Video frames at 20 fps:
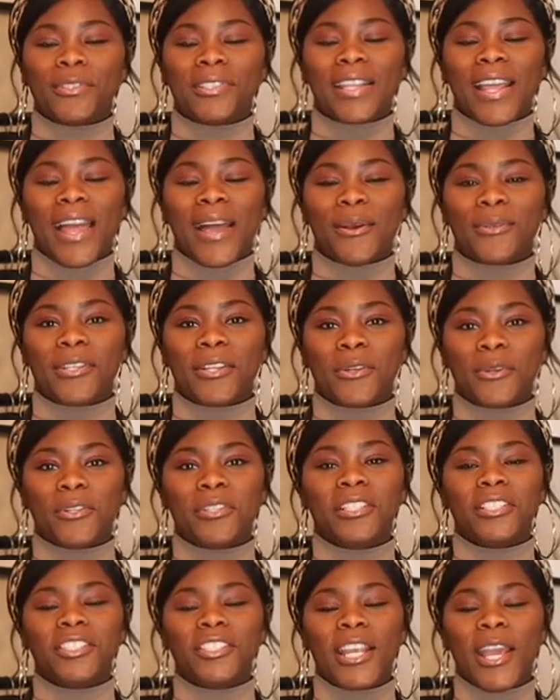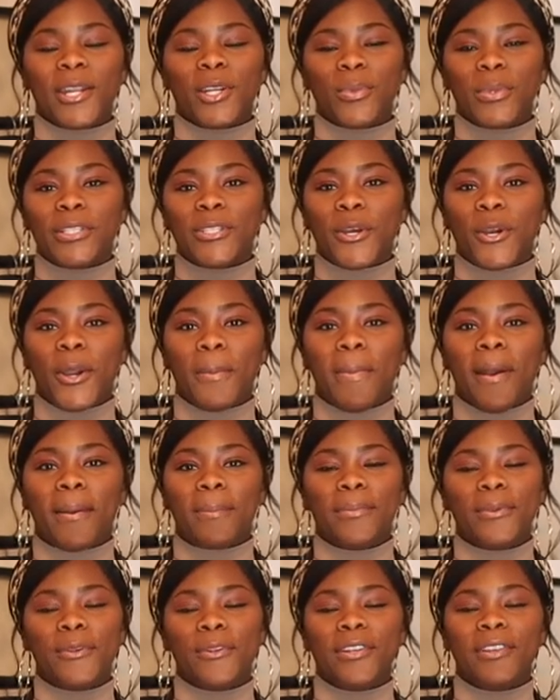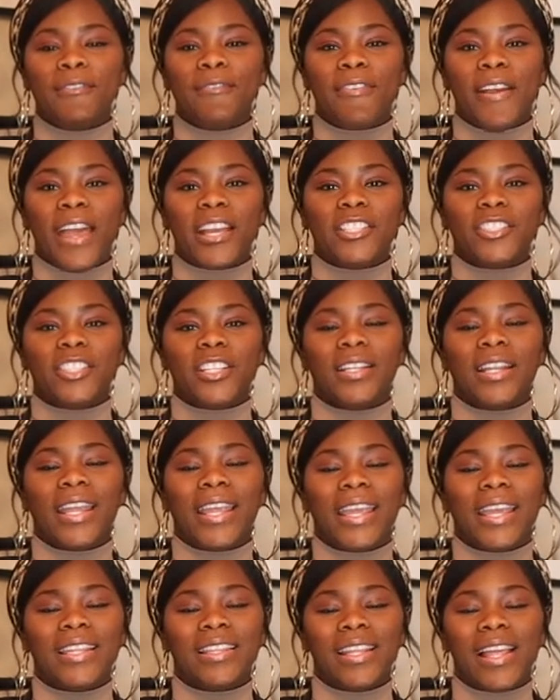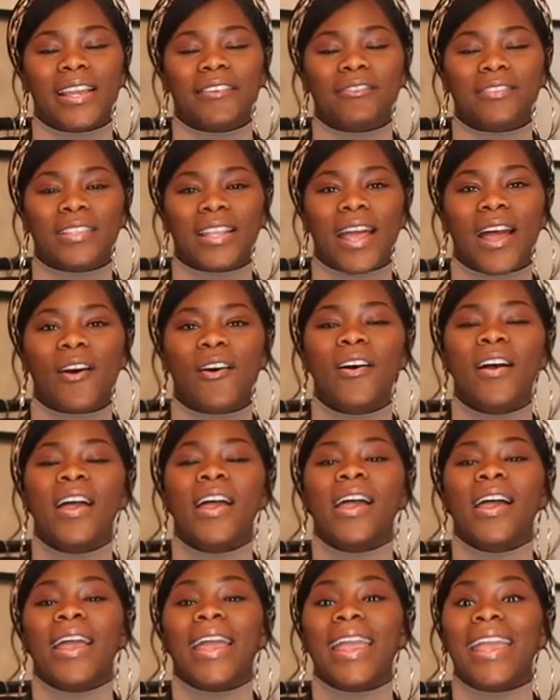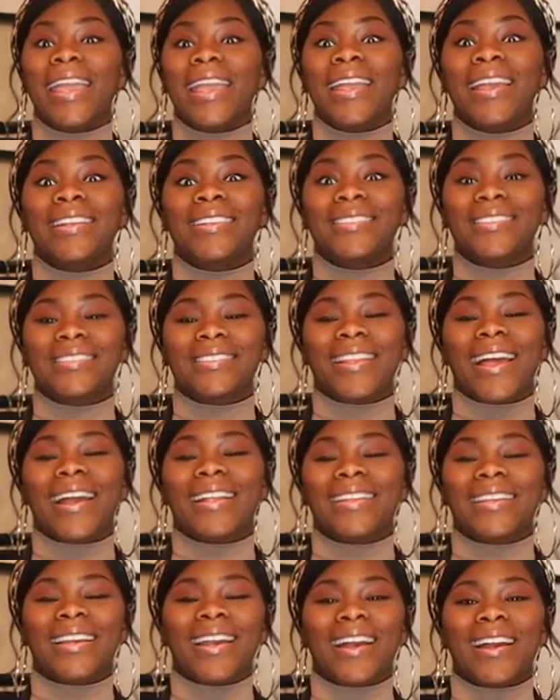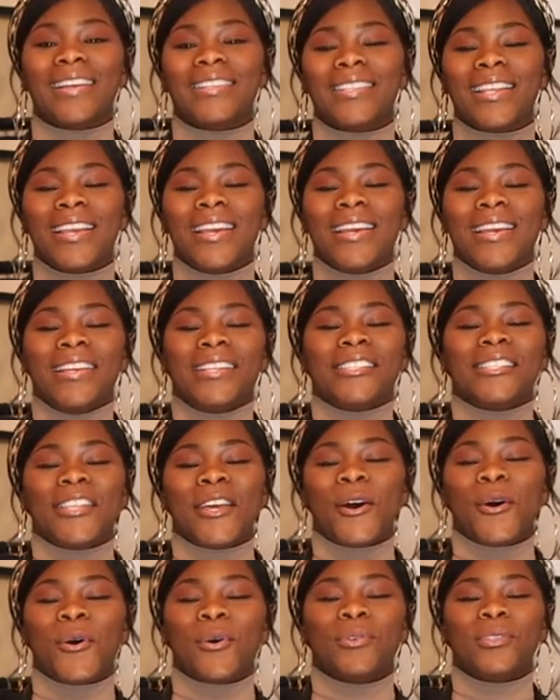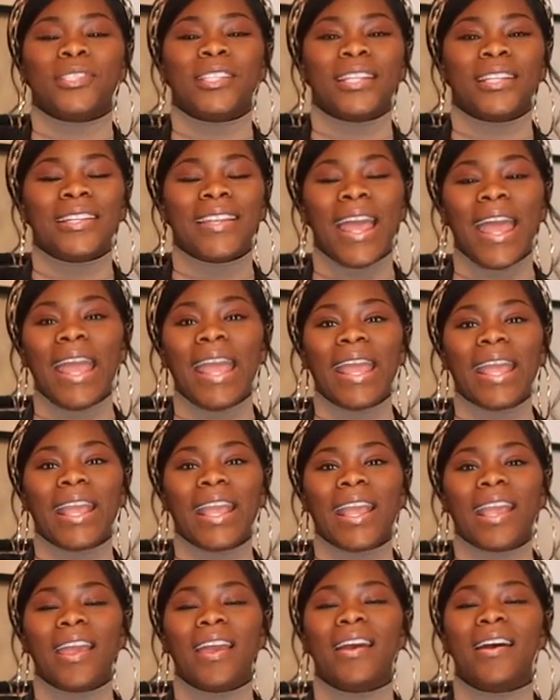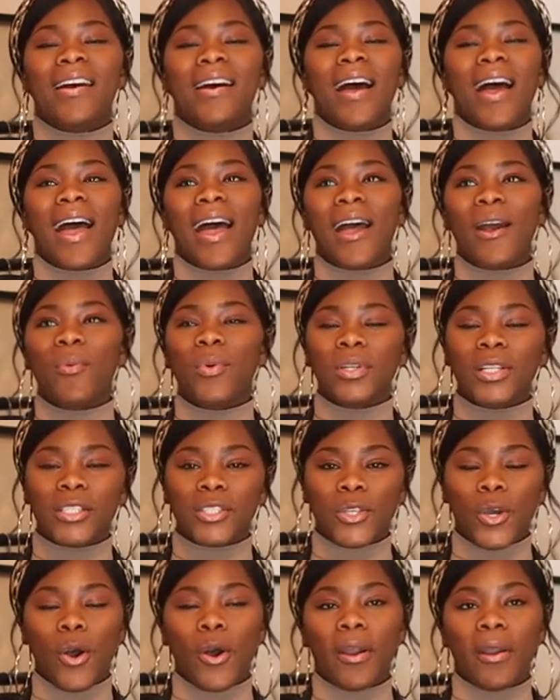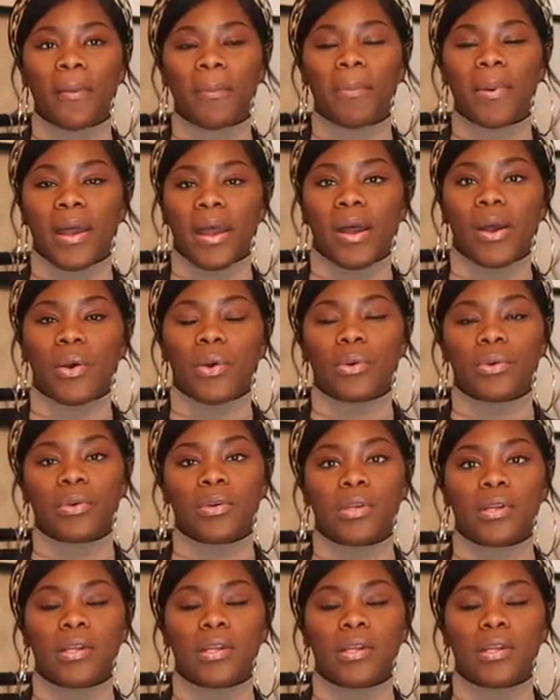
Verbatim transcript: Styles, and on this channel we talk about beauty, fashion, and lifestyle and styling, guys. So today I want to talk about